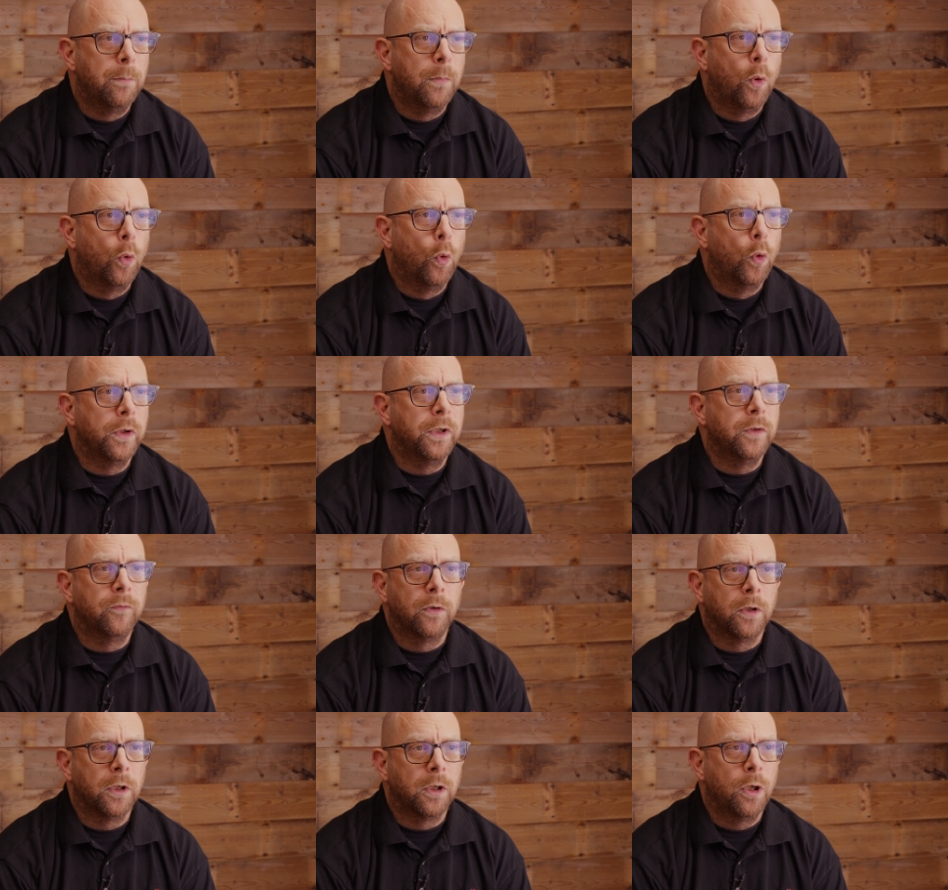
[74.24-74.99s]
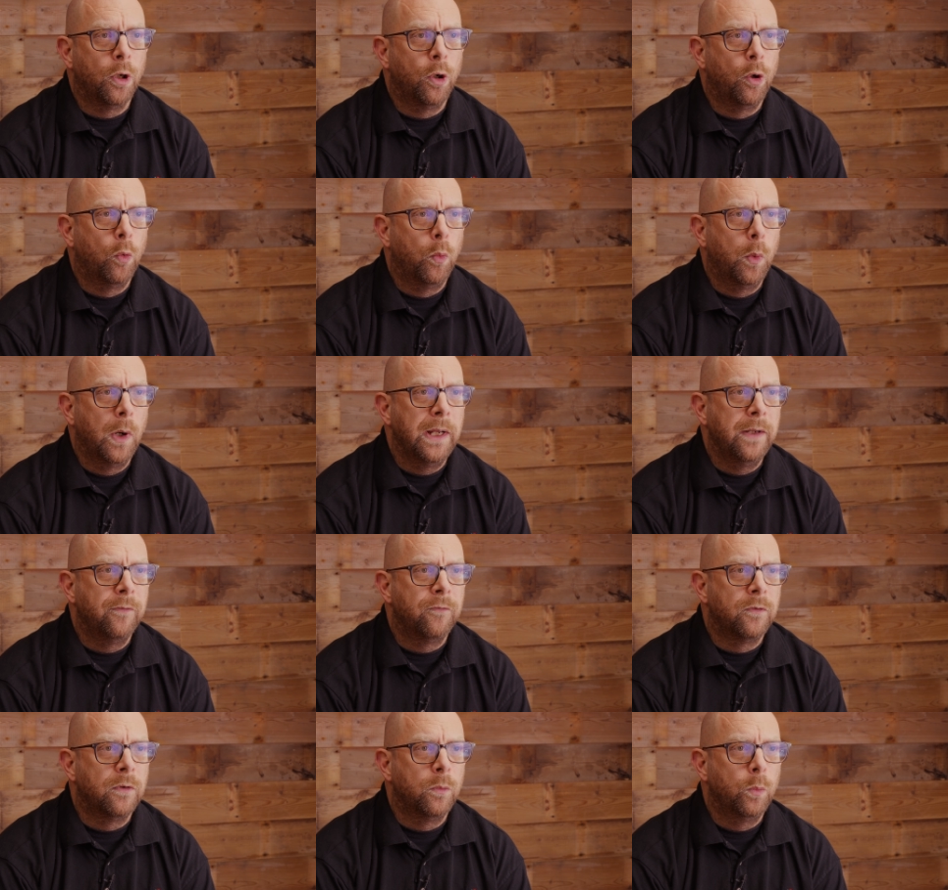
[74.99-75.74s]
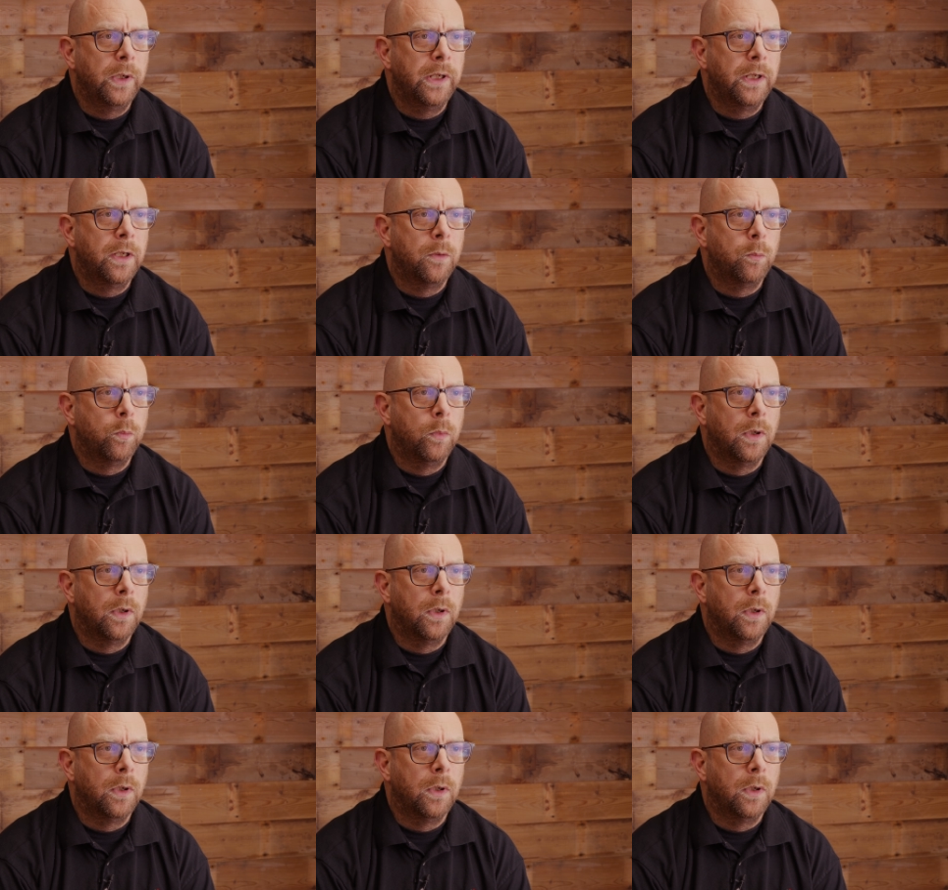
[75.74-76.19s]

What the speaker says: or you've got to go away for a week